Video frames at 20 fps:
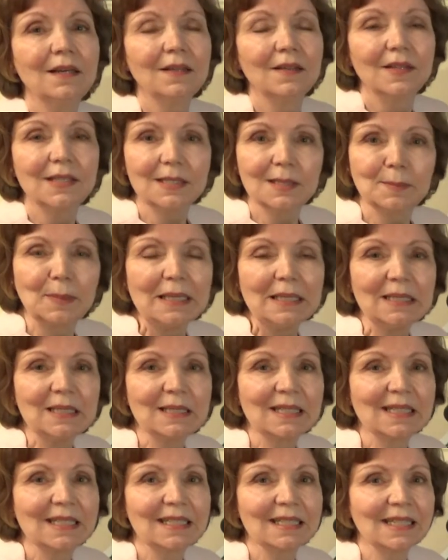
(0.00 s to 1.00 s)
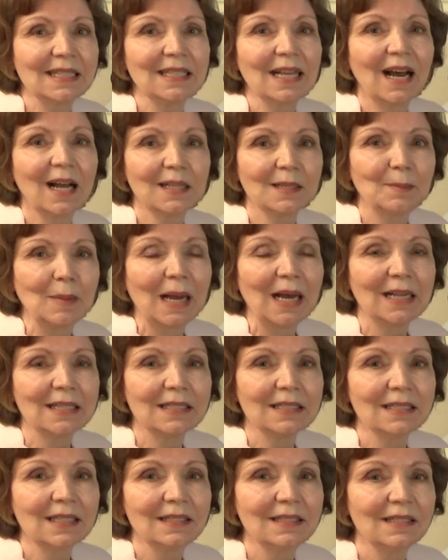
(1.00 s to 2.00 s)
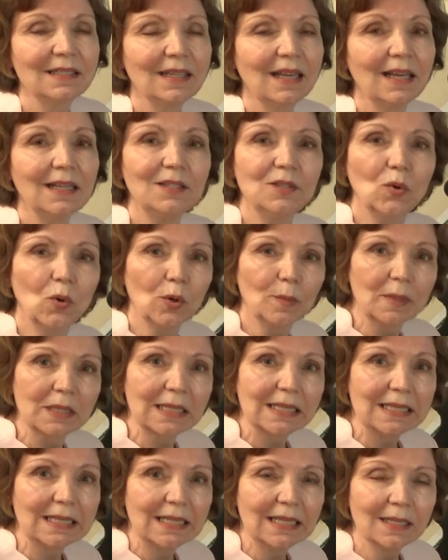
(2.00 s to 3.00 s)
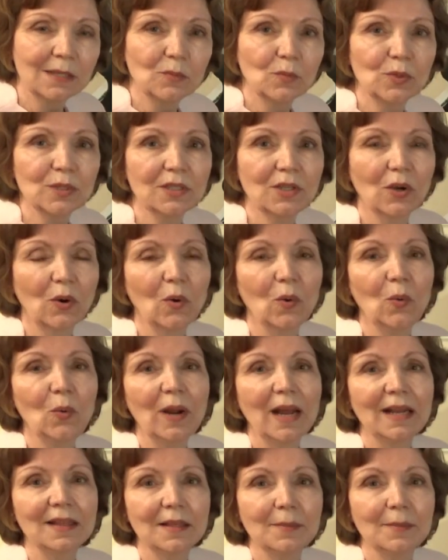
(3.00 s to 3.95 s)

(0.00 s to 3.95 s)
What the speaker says: This piece is an allemande, and normally it would go at